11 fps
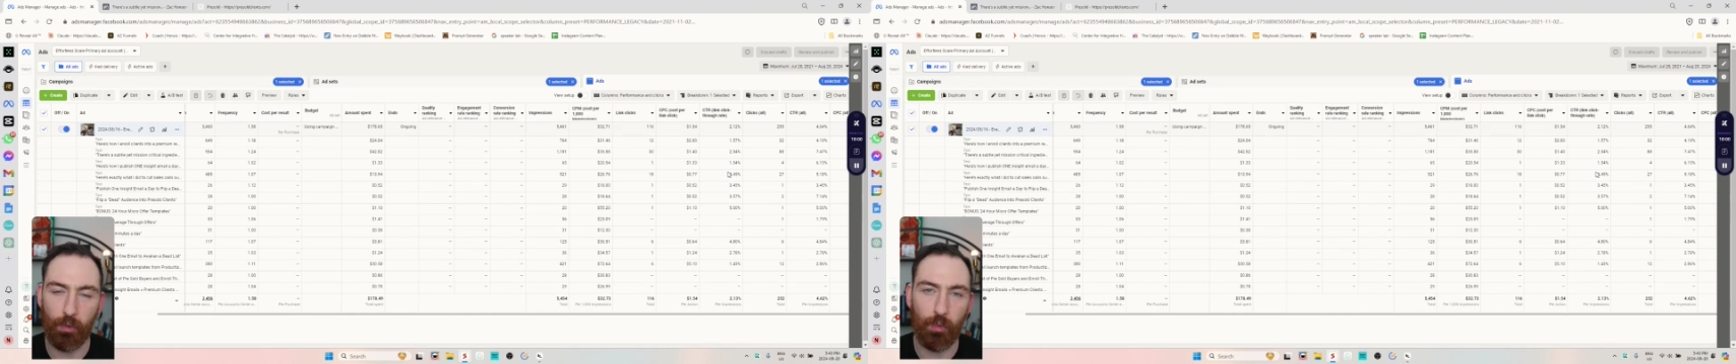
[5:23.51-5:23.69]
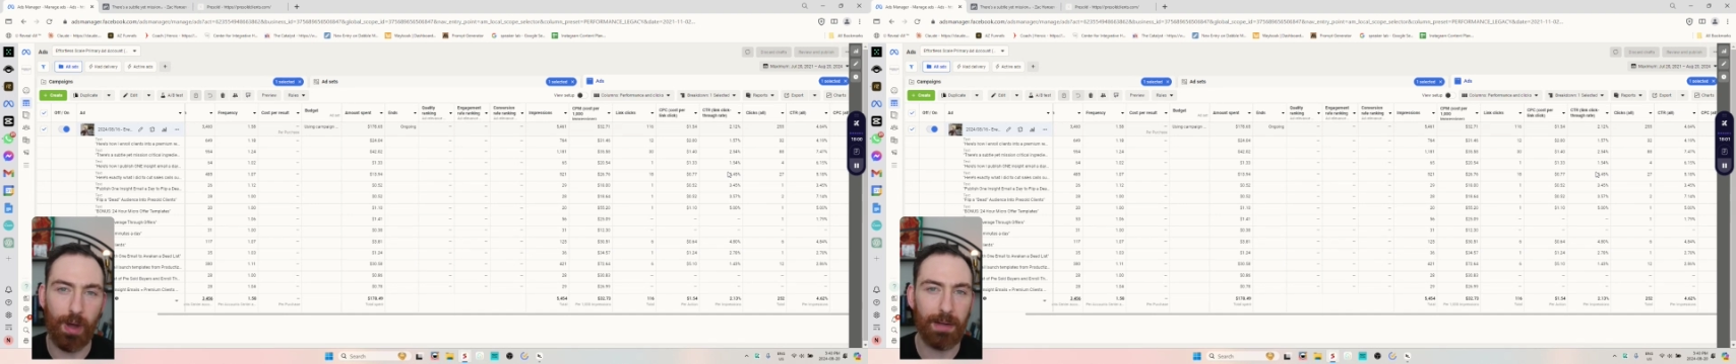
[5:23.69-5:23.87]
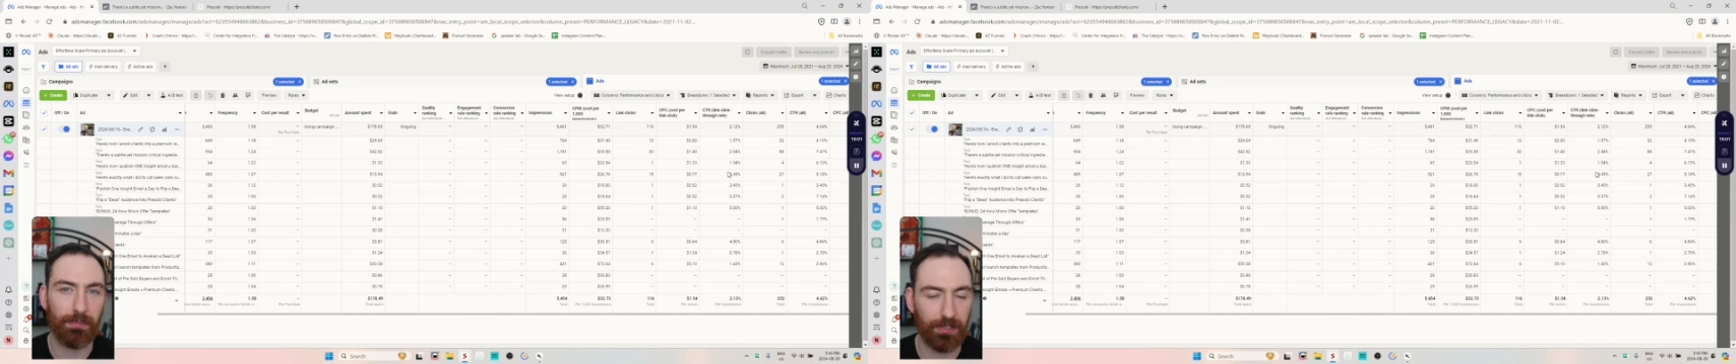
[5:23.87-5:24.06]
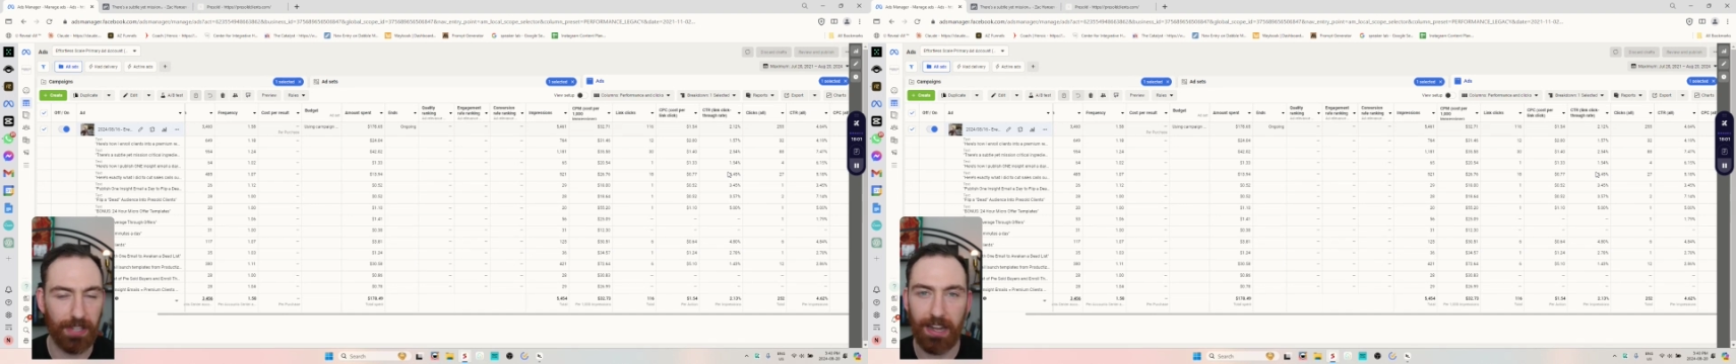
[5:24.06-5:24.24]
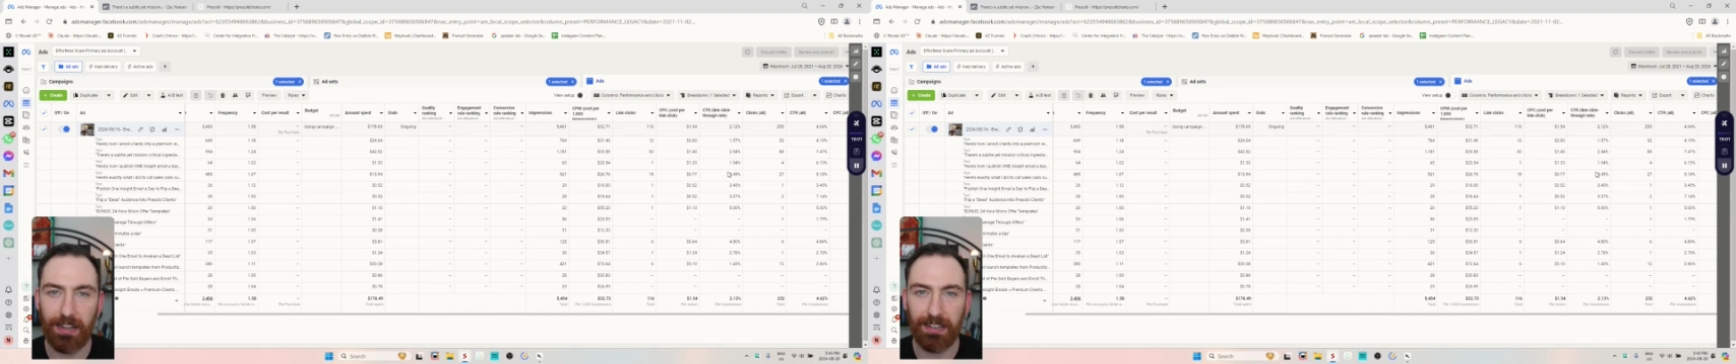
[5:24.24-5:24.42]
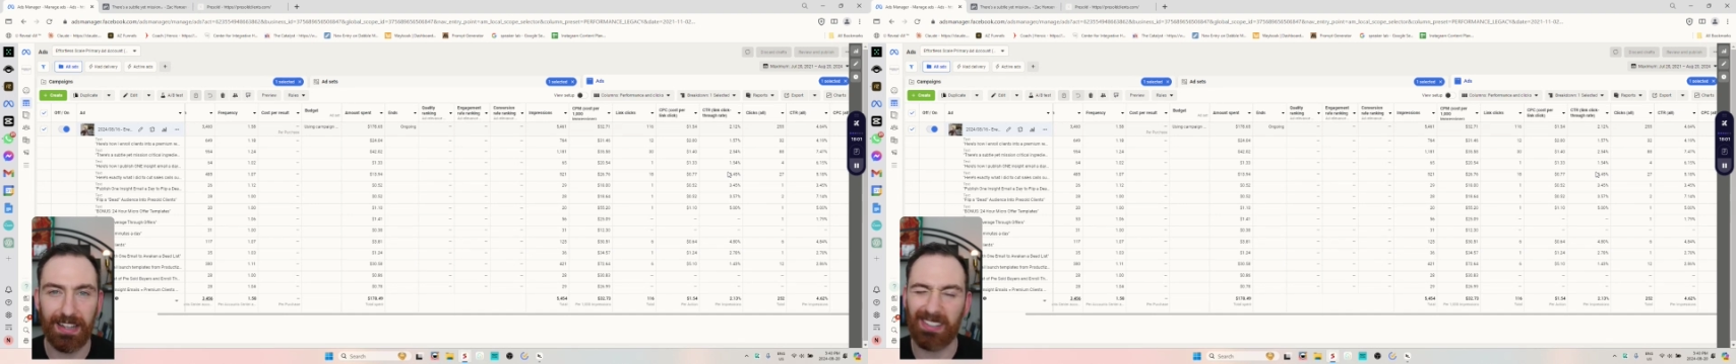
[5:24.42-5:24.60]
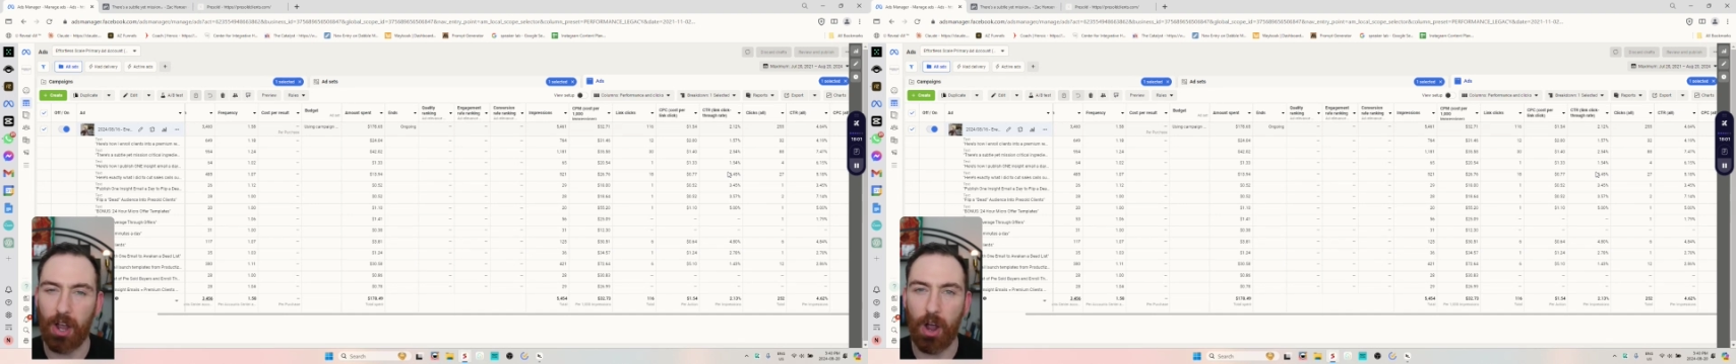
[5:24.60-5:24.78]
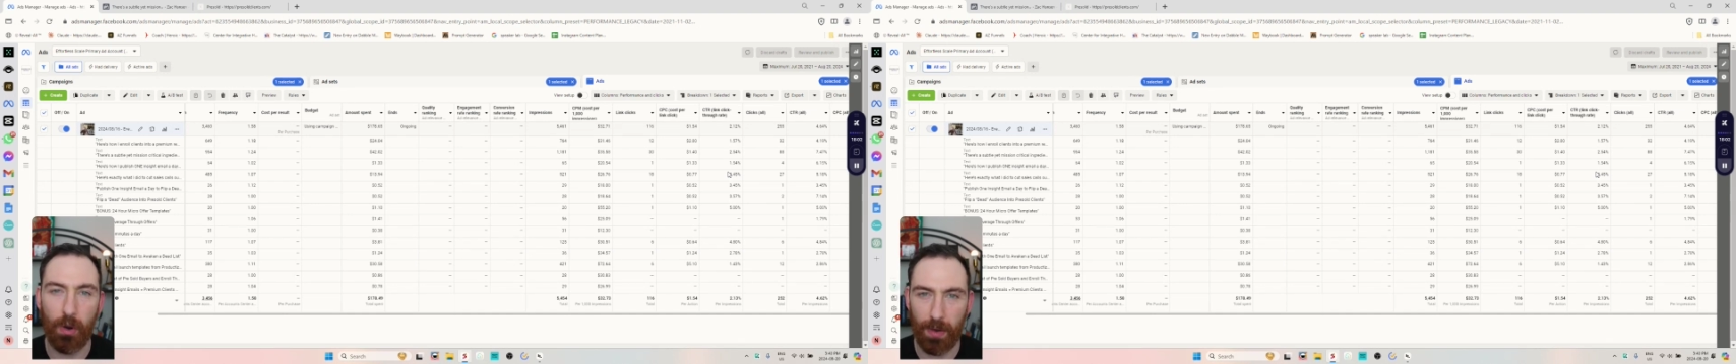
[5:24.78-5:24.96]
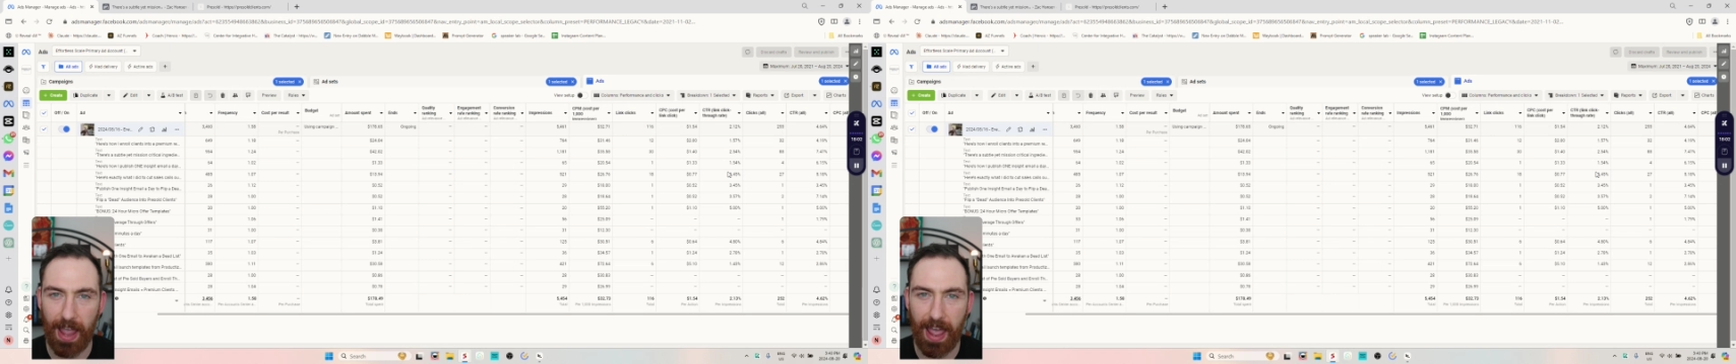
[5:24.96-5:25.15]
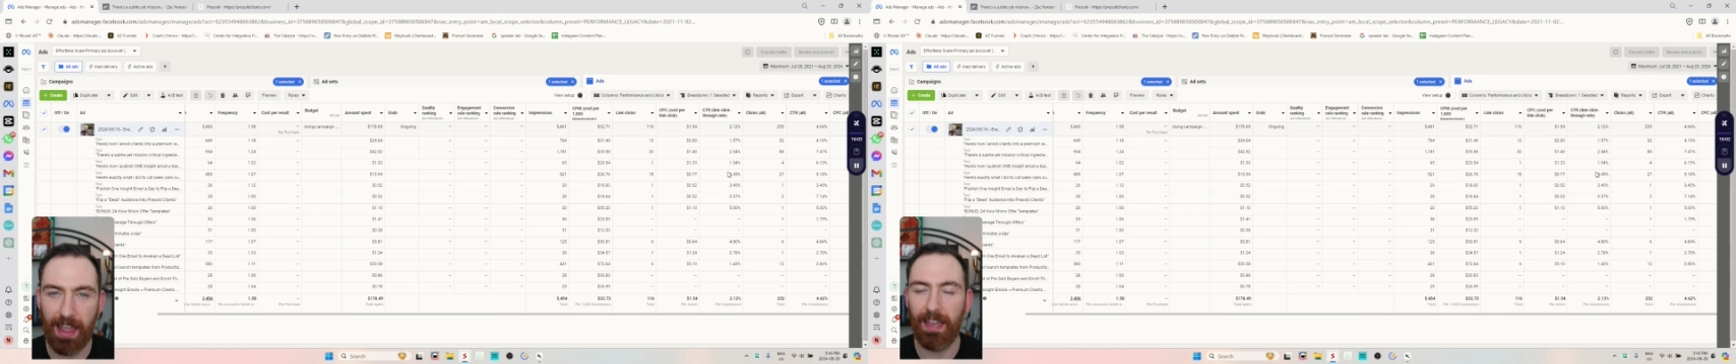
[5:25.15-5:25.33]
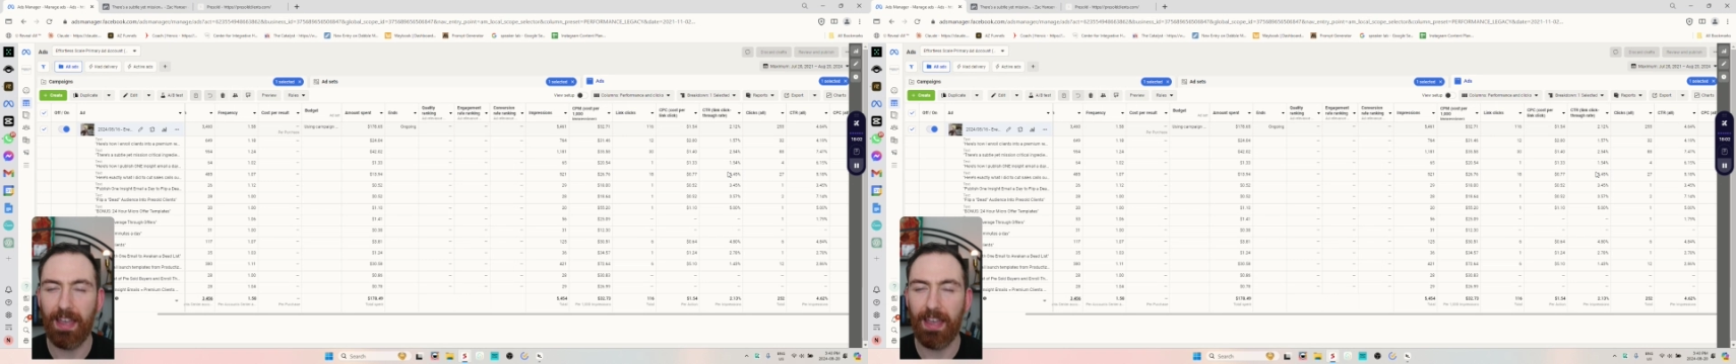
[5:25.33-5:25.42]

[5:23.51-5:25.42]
1% is okay.